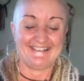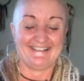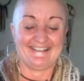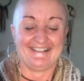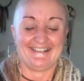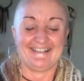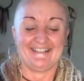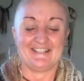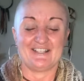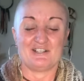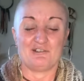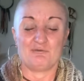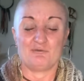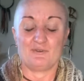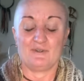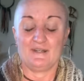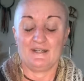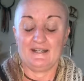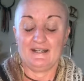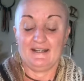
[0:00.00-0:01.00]
She
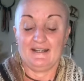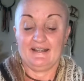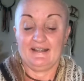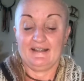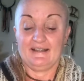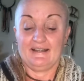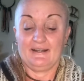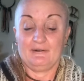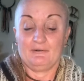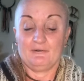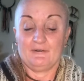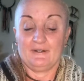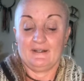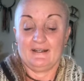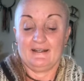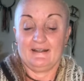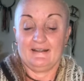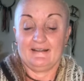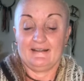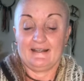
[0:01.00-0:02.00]
really,
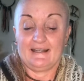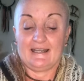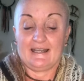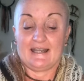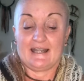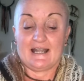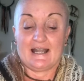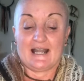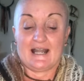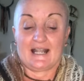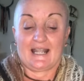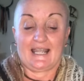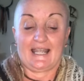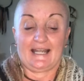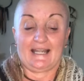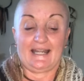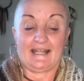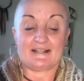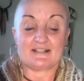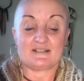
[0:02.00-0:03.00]
really
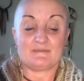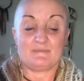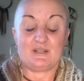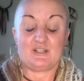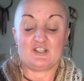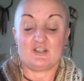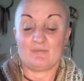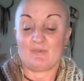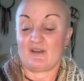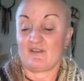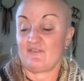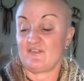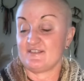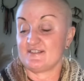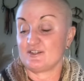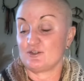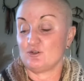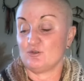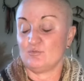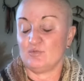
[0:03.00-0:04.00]
connects me to my
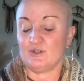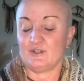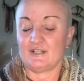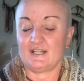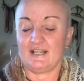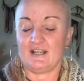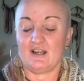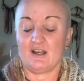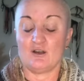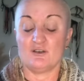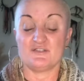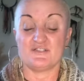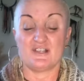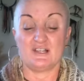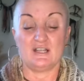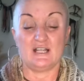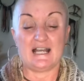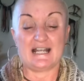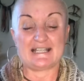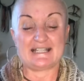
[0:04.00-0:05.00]
physical body. I also
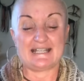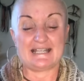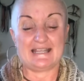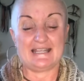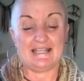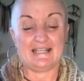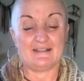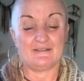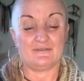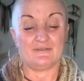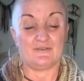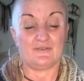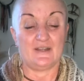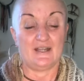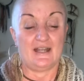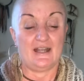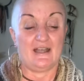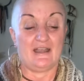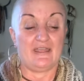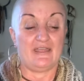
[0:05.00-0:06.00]
like to think of
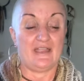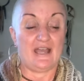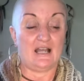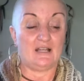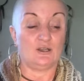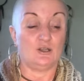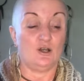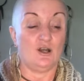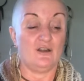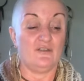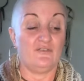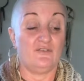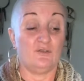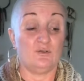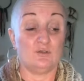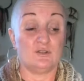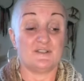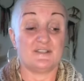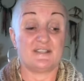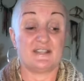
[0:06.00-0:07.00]
that life
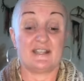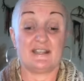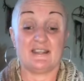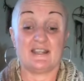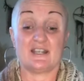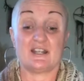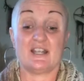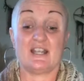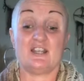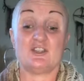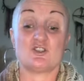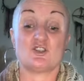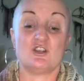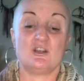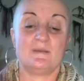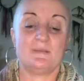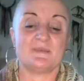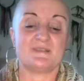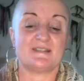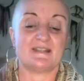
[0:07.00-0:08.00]
force in
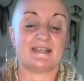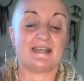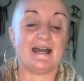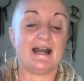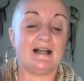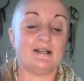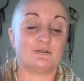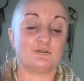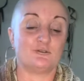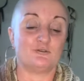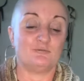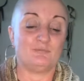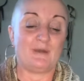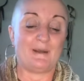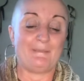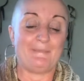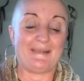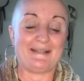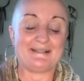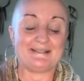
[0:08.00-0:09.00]
terms of the colour of my
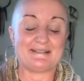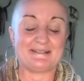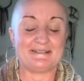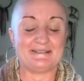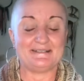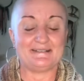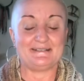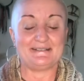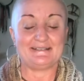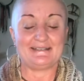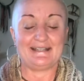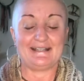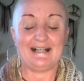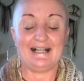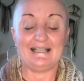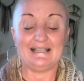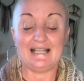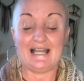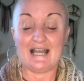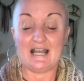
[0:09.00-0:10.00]
menses. It
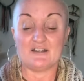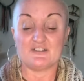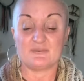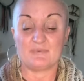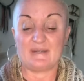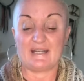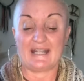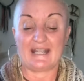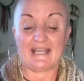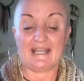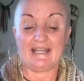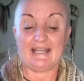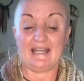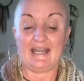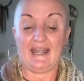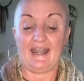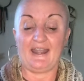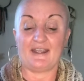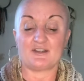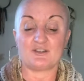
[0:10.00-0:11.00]
allows me to
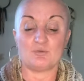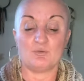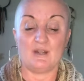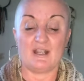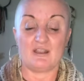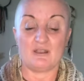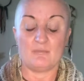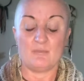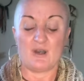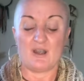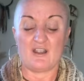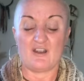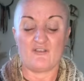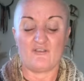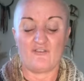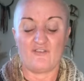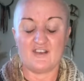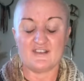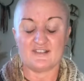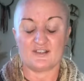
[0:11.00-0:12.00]
connect with my
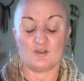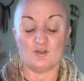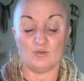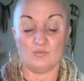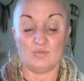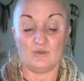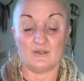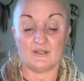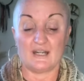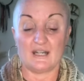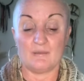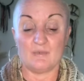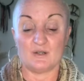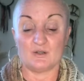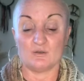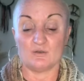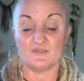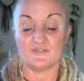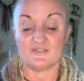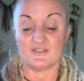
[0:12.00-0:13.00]
physical body, but
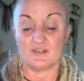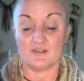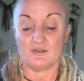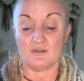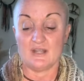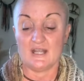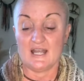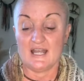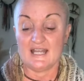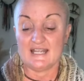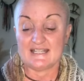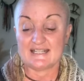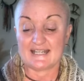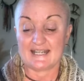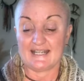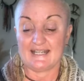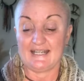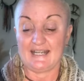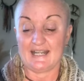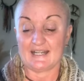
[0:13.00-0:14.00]
also to
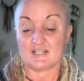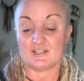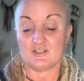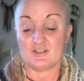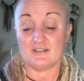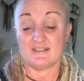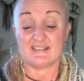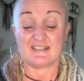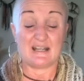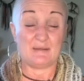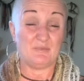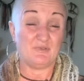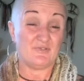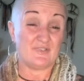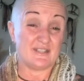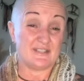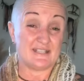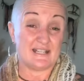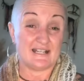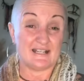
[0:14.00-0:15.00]
connect to some of the
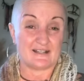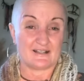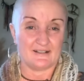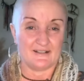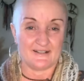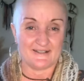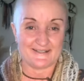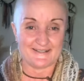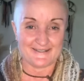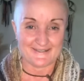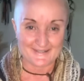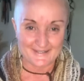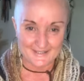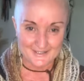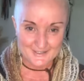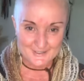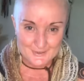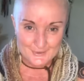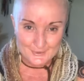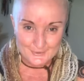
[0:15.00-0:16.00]
darkness that
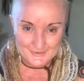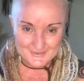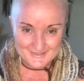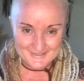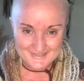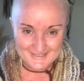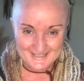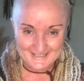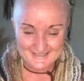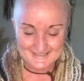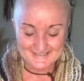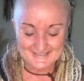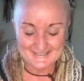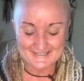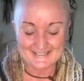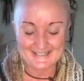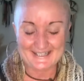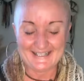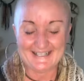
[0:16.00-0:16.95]
is not discussed.